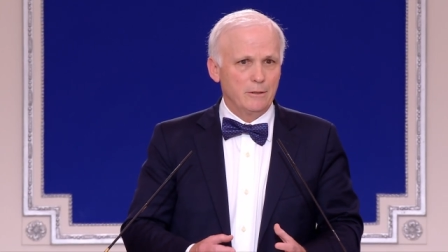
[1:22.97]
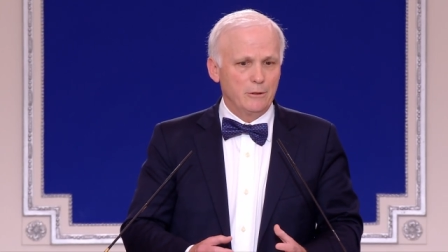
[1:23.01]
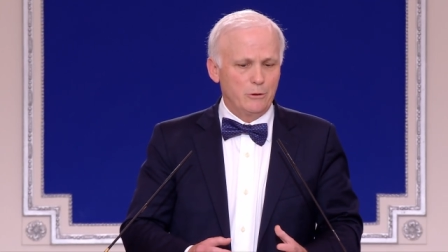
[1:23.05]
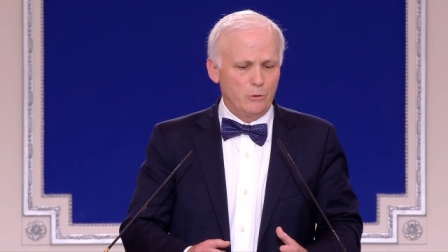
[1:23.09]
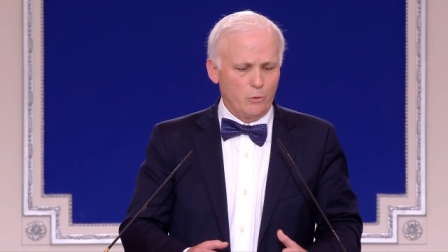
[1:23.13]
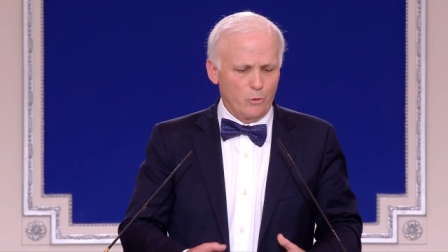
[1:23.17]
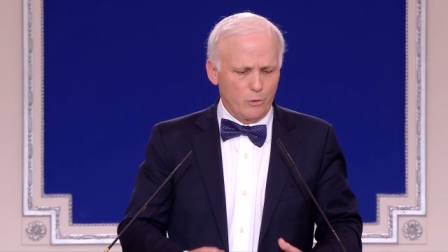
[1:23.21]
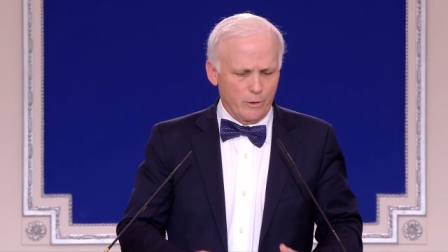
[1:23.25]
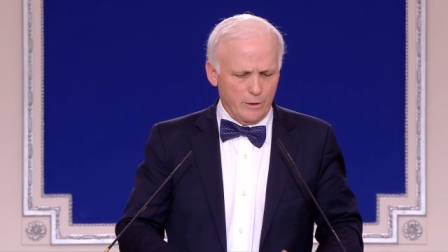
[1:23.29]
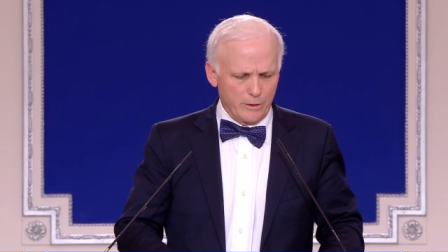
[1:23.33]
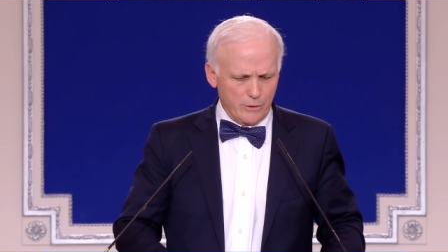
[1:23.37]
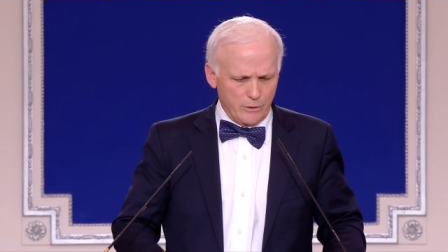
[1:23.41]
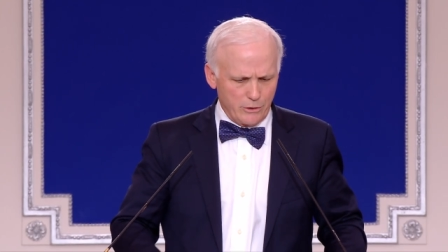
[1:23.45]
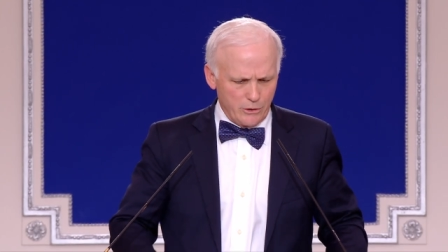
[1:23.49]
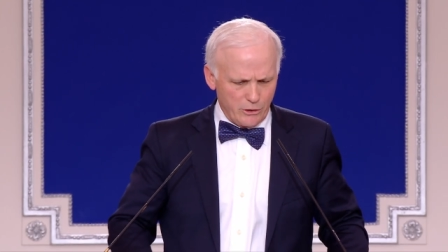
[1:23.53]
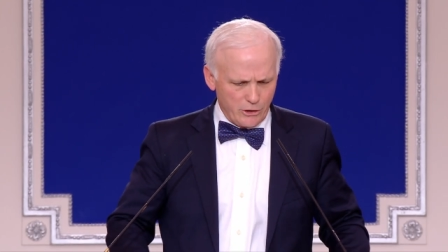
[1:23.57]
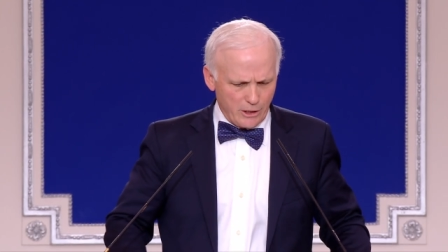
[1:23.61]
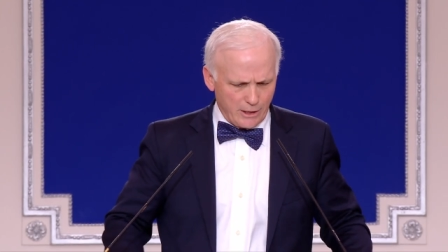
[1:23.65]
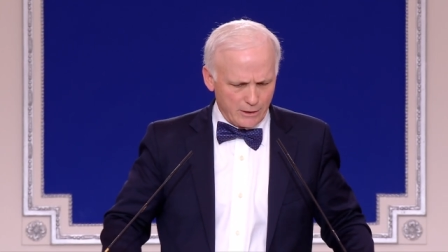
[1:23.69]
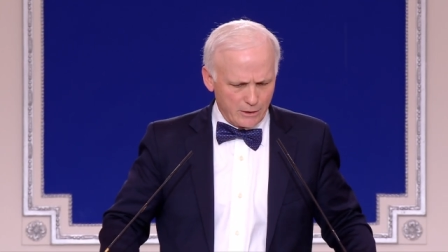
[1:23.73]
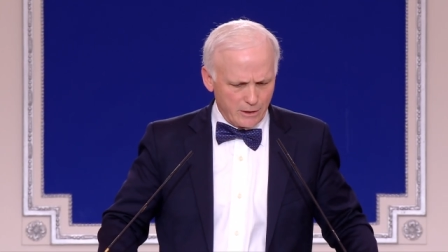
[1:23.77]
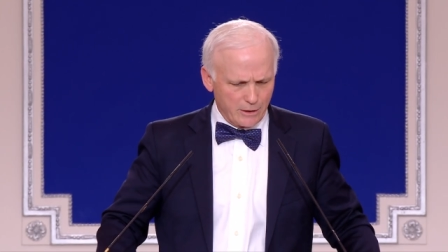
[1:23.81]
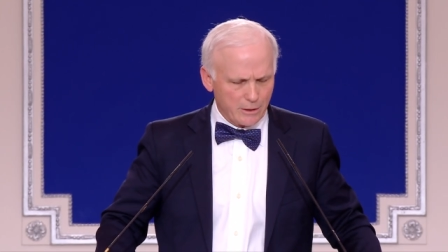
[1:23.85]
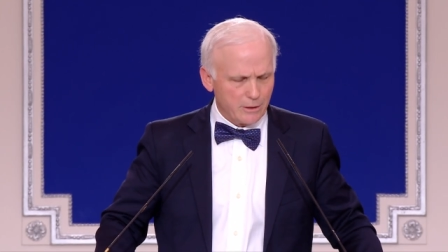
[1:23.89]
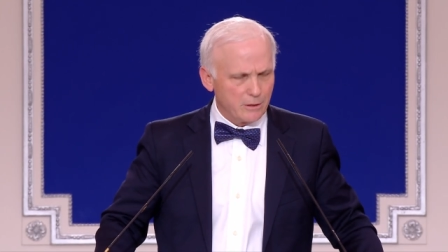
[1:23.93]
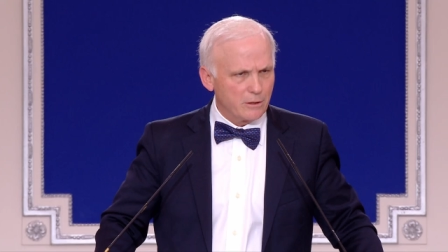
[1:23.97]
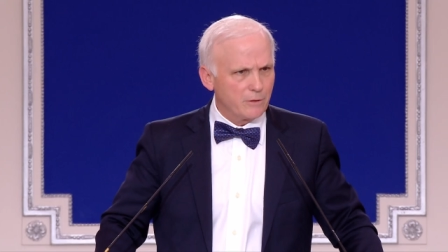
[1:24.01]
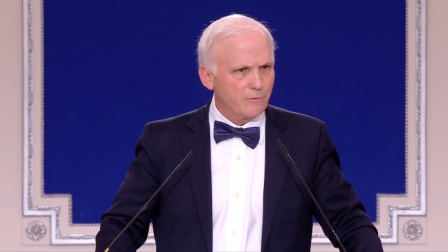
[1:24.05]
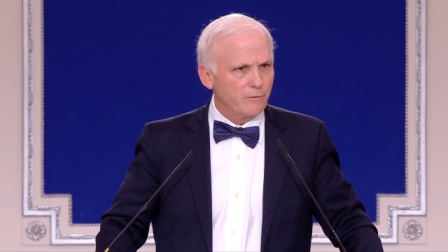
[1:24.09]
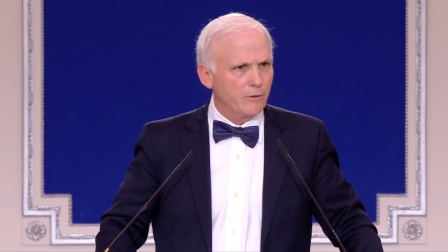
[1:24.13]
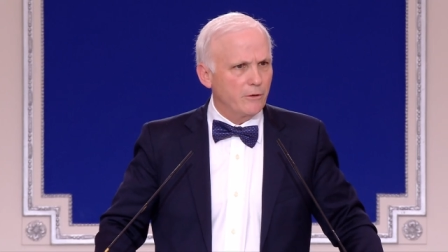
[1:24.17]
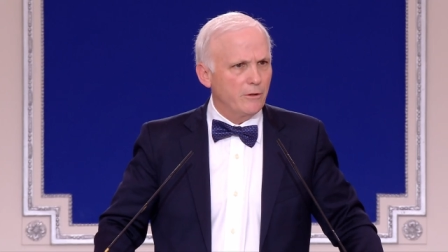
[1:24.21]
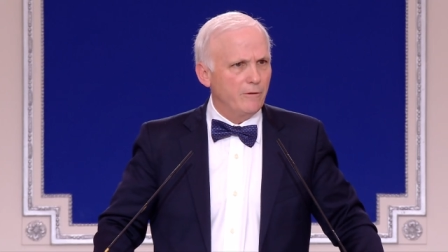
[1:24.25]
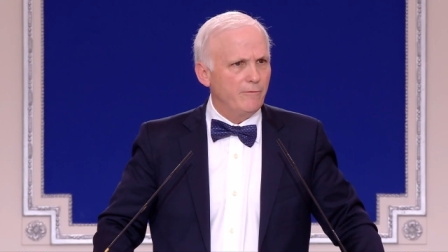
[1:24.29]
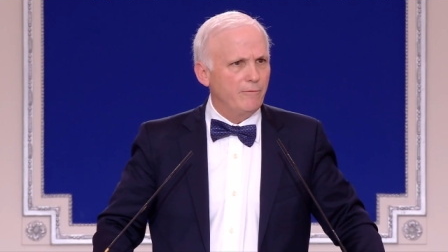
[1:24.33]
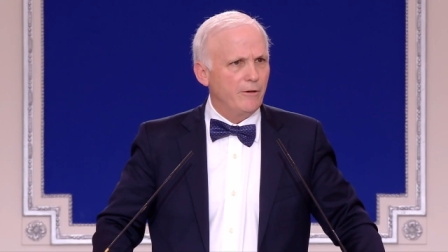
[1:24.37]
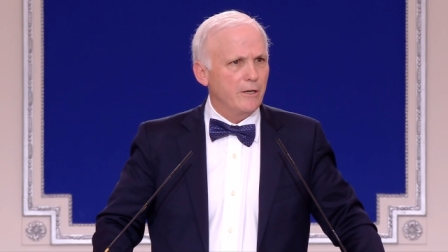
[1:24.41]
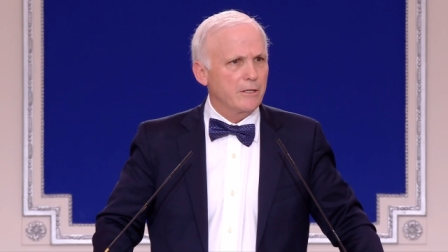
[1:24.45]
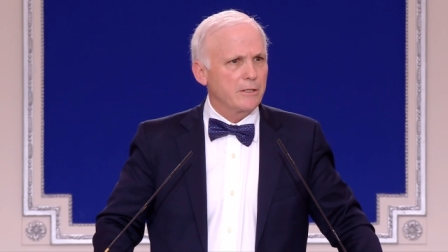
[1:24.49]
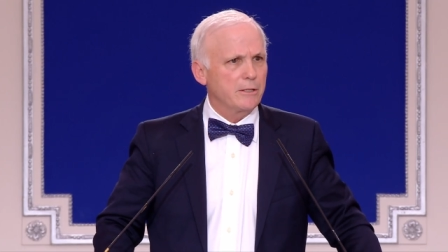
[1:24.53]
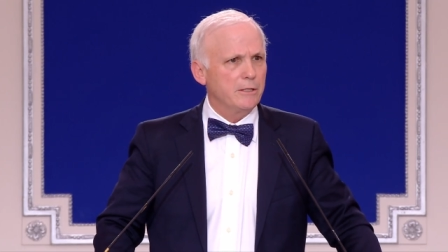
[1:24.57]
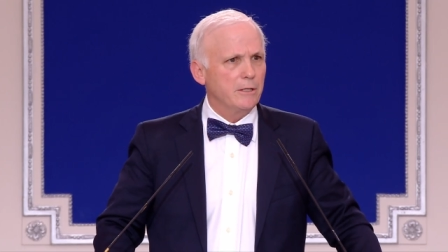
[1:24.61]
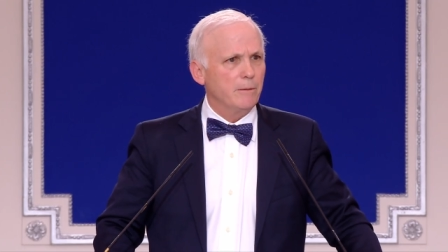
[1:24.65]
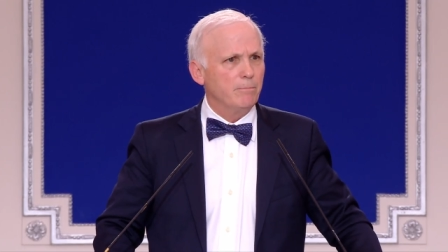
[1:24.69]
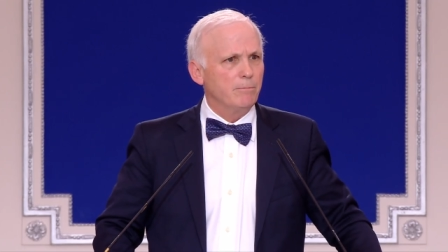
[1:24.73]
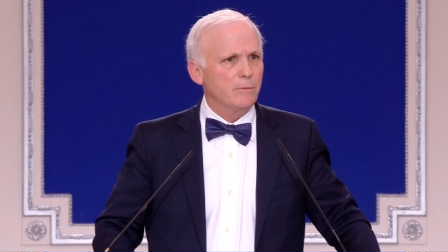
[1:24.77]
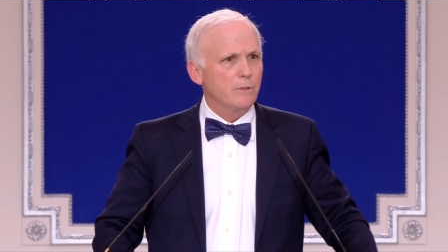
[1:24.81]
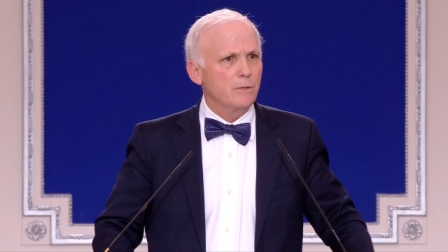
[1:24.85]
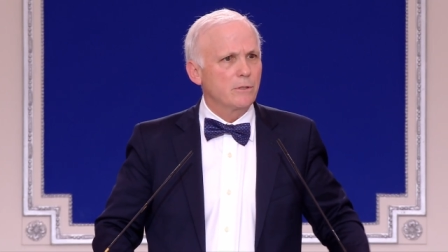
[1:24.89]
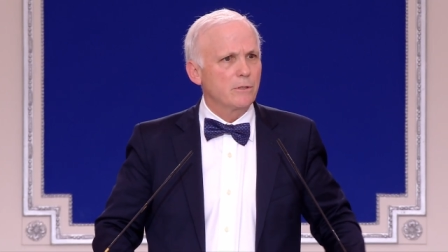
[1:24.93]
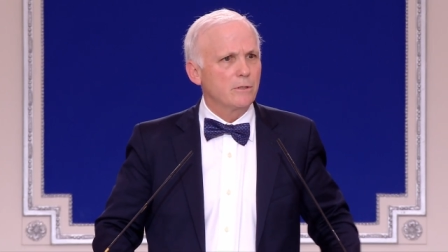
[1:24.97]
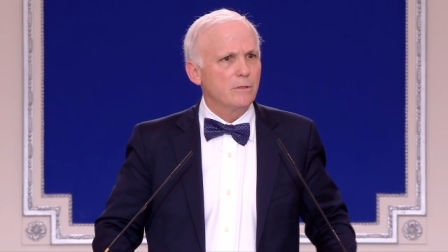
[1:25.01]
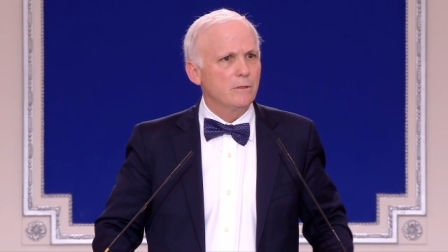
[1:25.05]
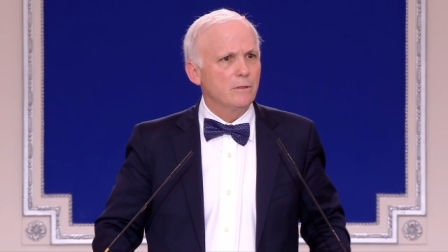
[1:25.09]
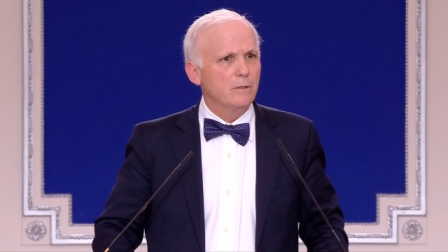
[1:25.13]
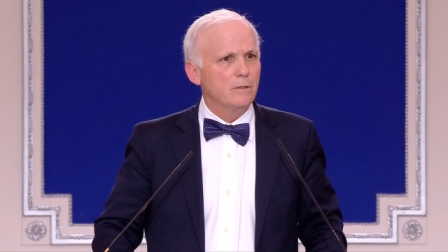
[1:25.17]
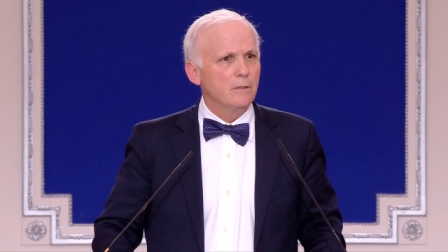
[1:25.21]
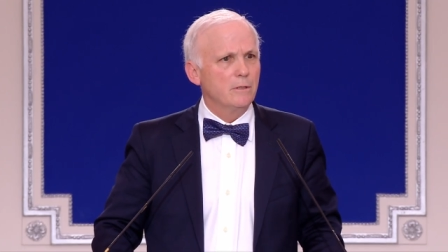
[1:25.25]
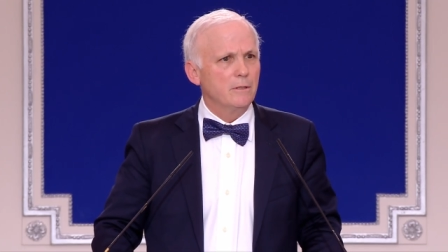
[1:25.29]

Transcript: towards justice for the victims,